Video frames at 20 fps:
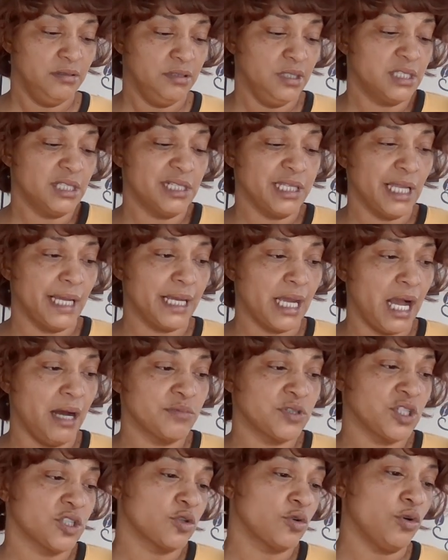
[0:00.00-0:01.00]
This is like i
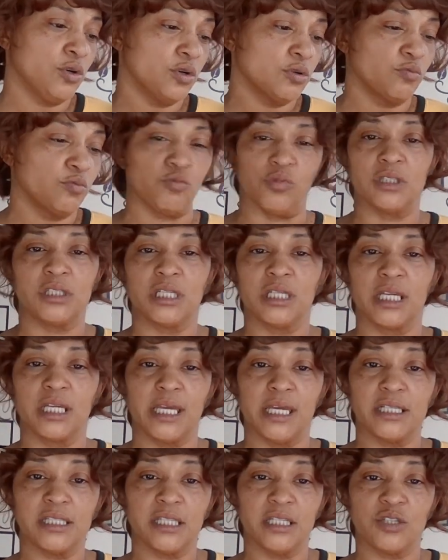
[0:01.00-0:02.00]
am just going run to the
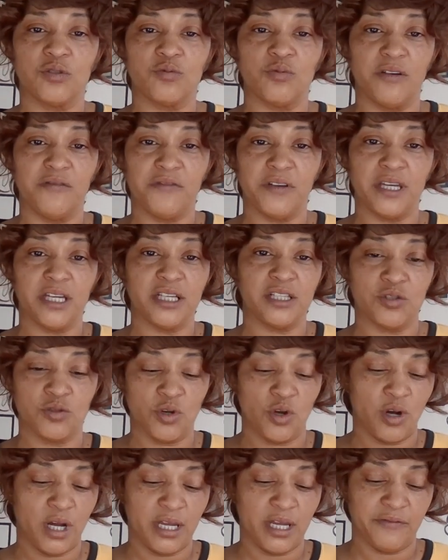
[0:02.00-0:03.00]
gas station right fast. You
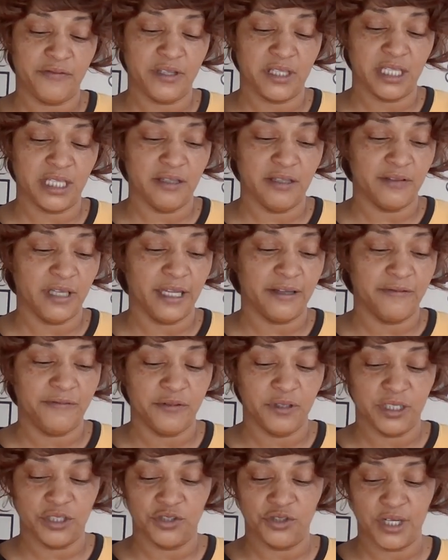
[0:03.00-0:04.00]
know, I ain't finna get like
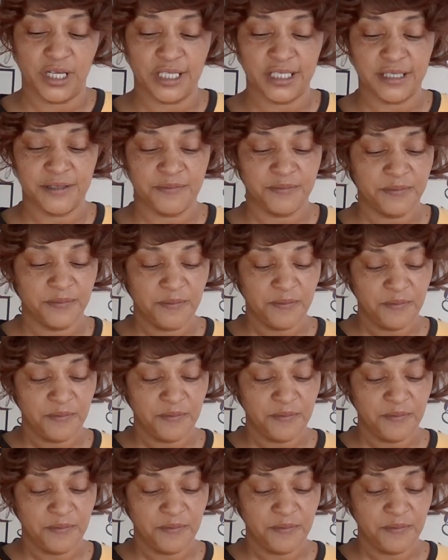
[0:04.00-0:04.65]
fully dressed.